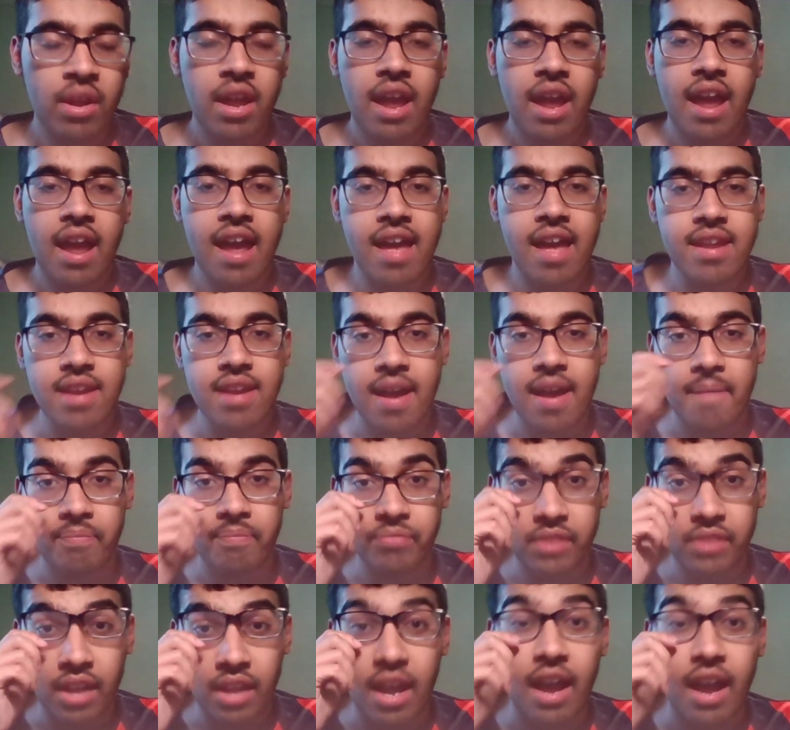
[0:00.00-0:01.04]
And
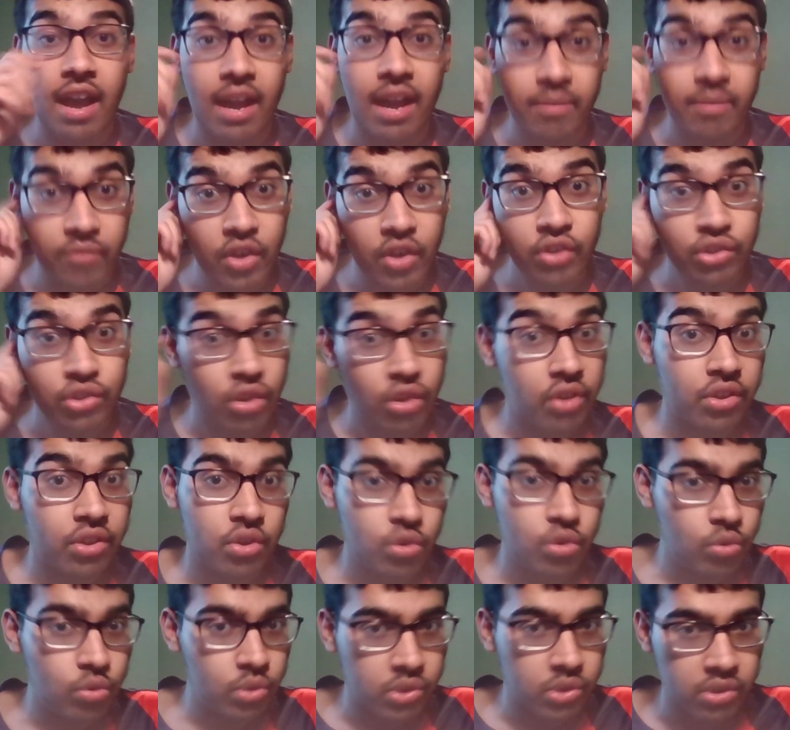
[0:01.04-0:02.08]
I'm very sorry the
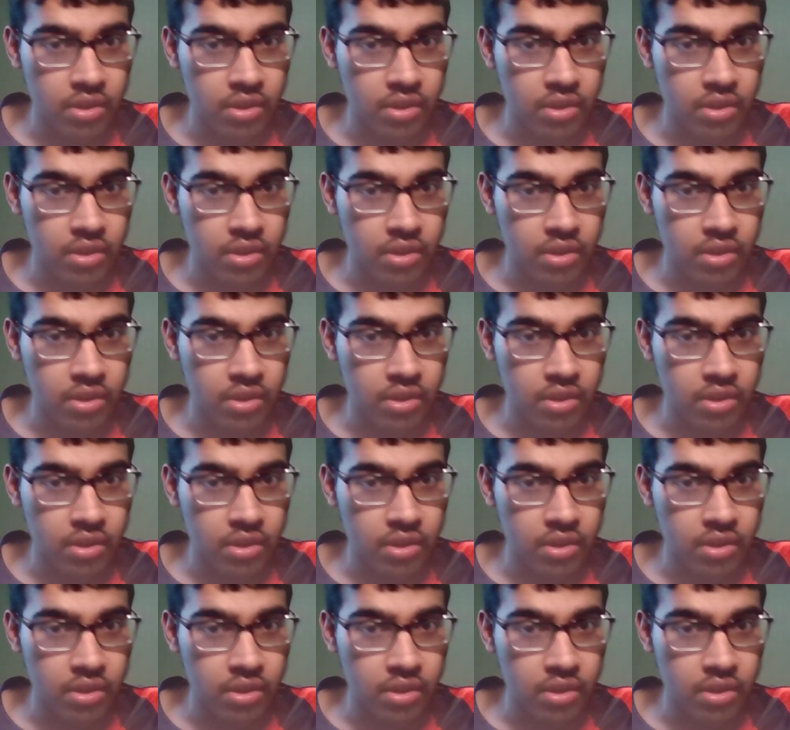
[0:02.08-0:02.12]
news.